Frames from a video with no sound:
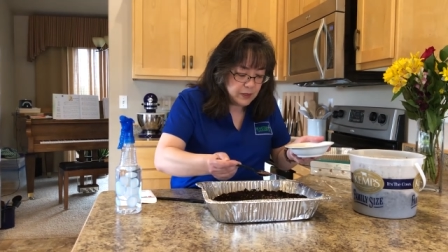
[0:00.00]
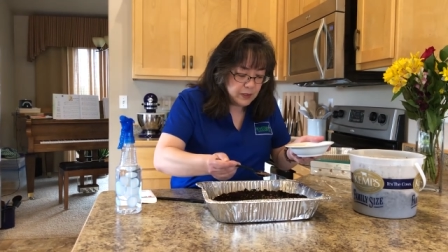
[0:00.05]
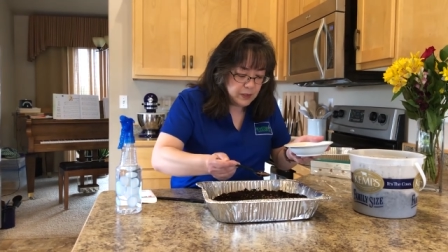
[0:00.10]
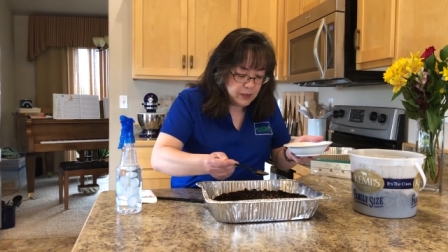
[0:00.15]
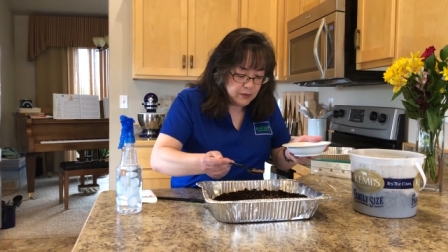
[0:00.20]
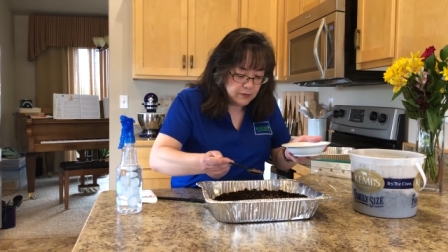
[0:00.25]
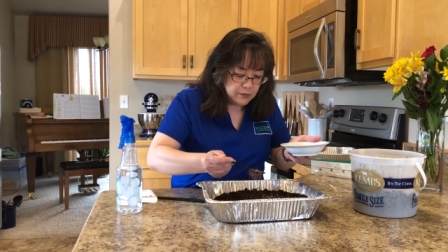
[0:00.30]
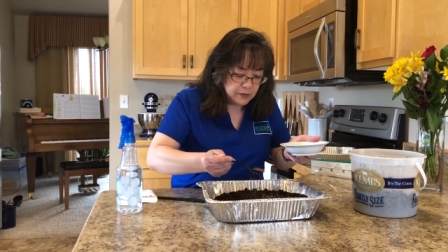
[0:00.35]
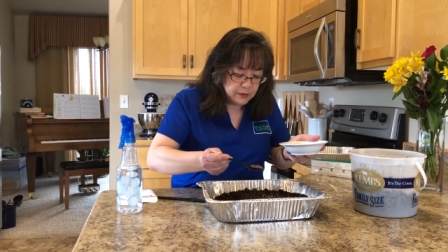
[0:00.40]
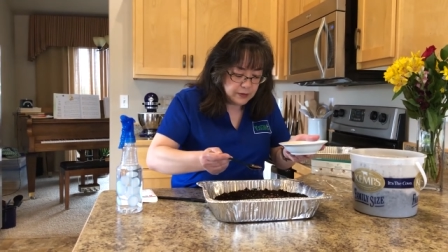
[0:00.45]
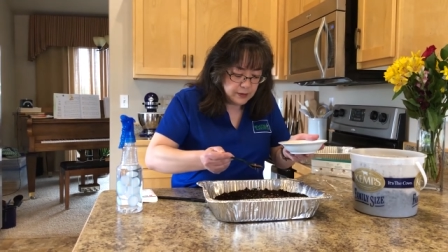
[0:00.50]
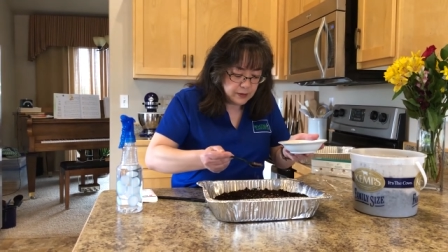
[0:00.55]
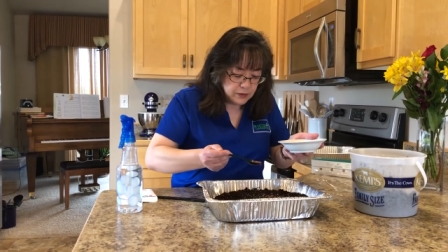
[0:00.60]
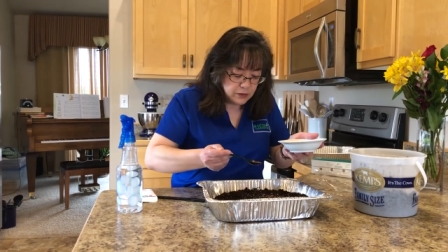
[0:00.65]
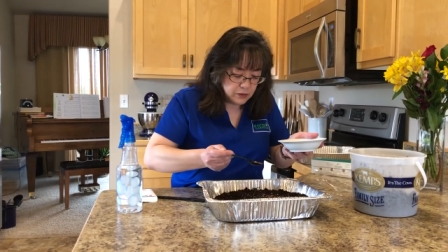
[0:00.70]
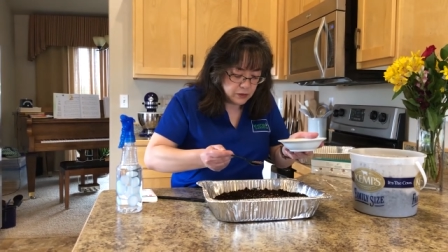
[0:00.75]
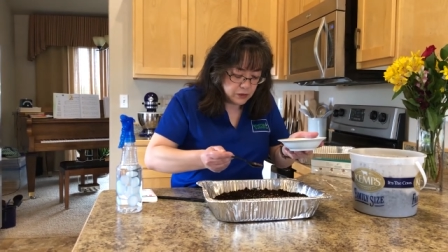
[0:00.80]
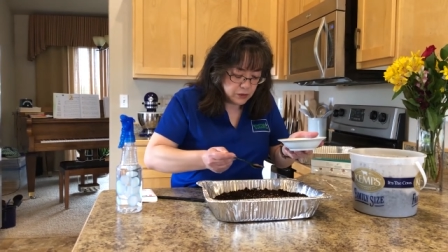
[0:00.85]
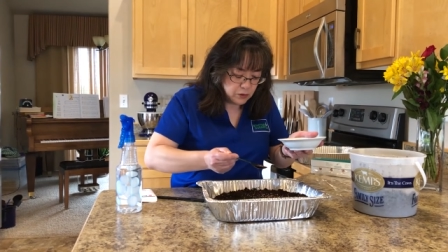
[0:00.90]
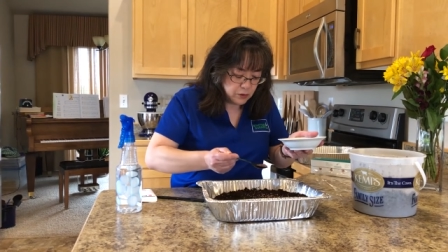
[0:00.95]
evenly
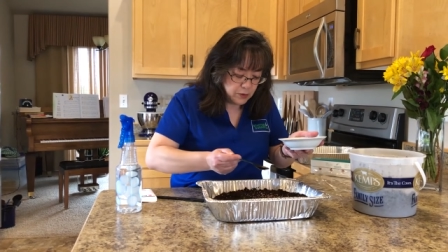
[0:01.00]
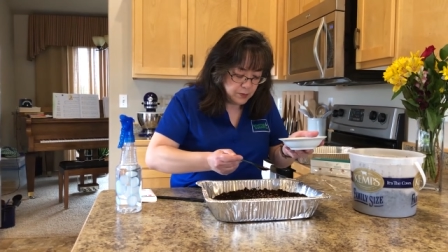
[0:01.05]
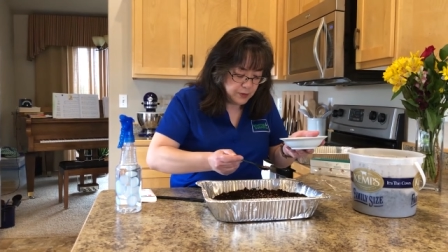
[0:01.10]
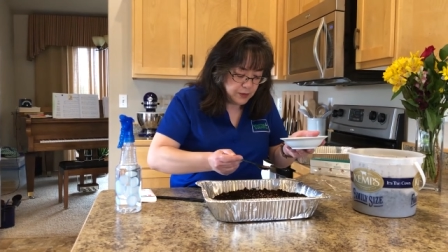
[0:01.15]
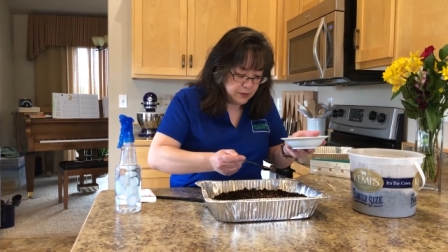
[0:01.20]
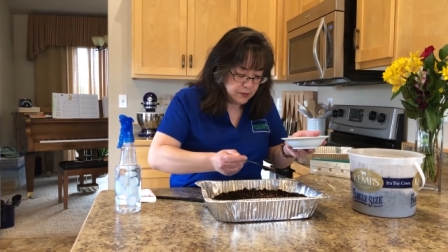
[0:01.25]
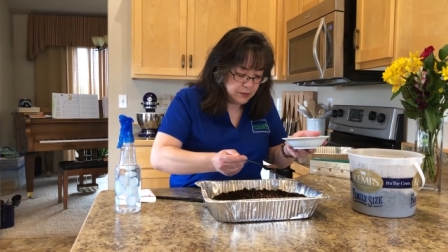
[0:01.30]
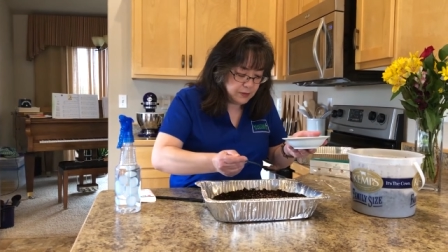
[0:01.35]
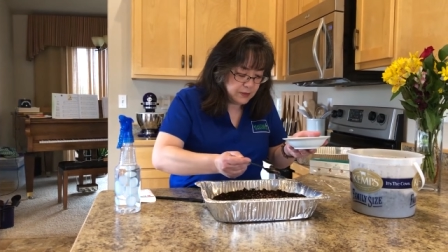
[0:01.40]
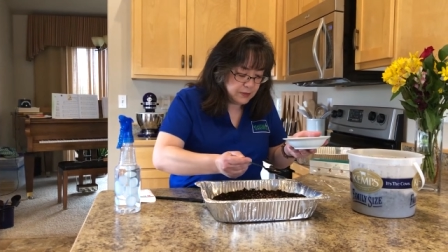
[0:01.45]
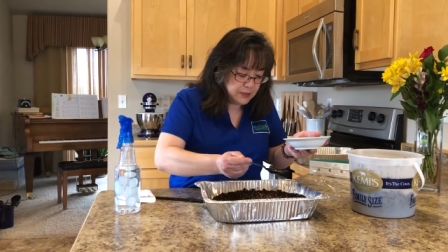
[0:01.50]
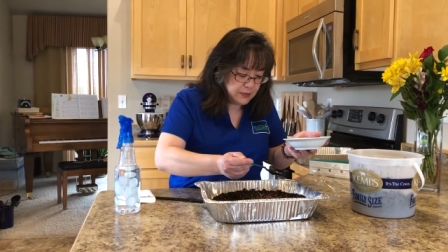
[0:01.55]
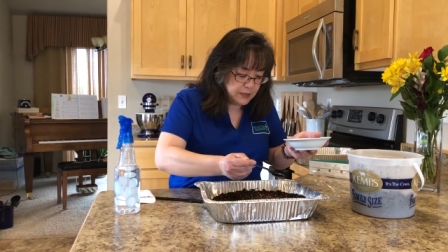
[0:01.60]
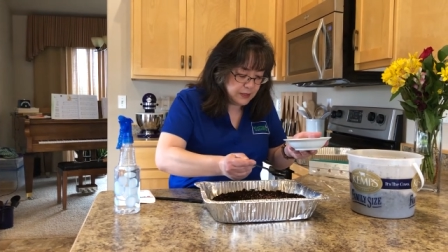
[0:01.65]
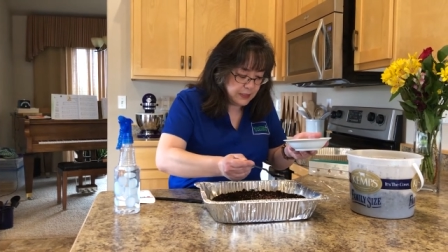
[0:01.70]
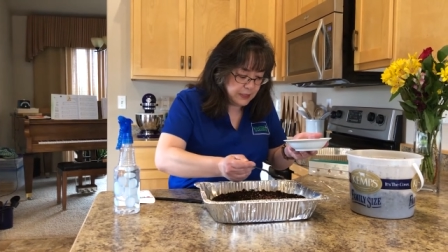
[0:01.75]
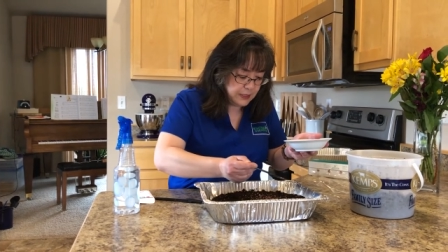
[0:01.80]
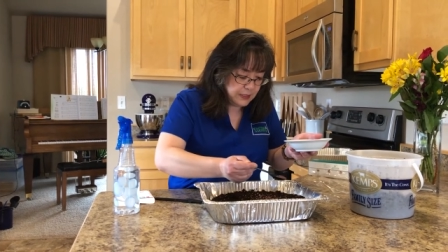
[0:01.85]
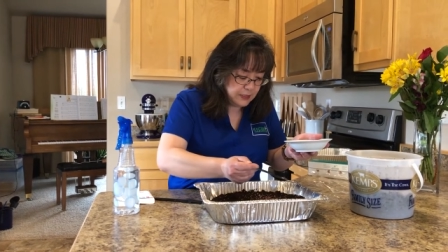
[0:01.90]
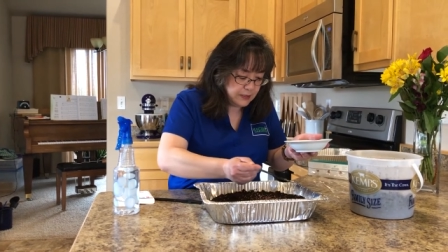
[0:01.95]
distribute the
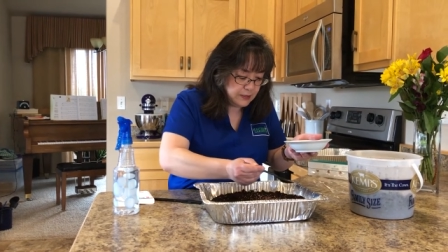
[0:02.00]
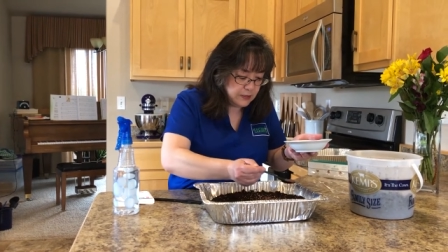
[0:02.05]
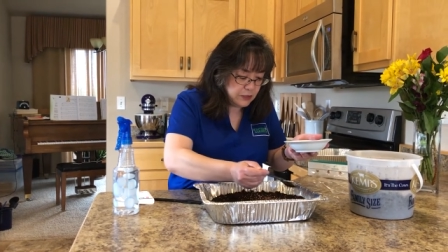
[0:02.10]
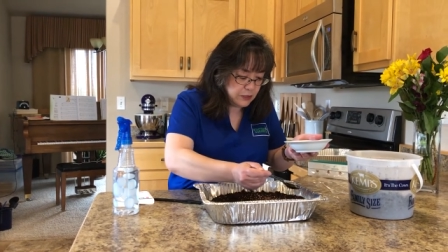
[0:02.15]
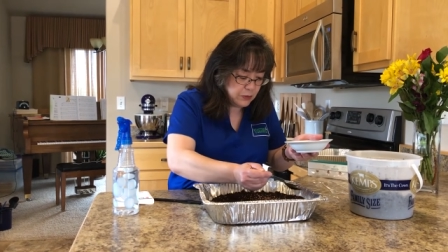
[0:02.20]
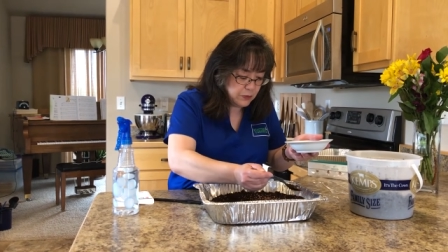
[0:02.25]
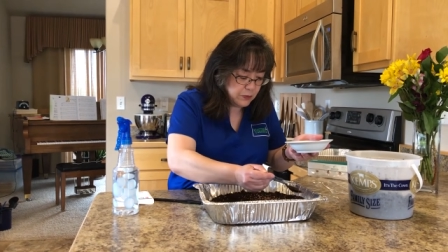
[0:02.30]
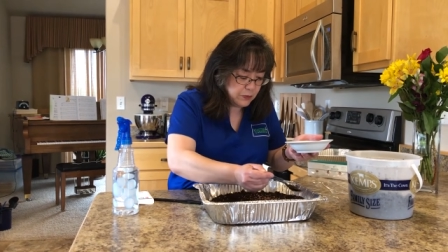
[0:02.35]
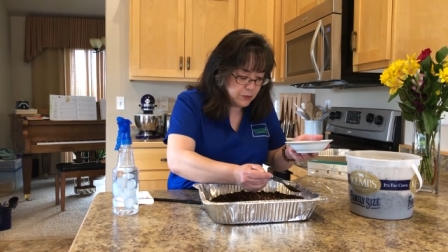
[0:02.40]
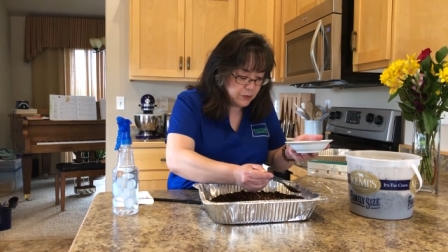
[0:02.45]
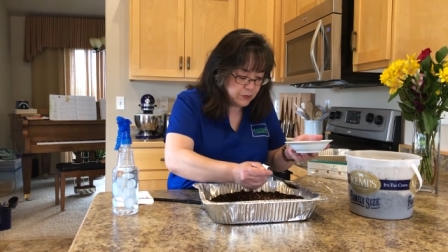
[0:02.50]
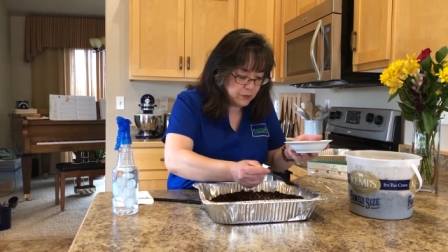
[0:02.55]
seeds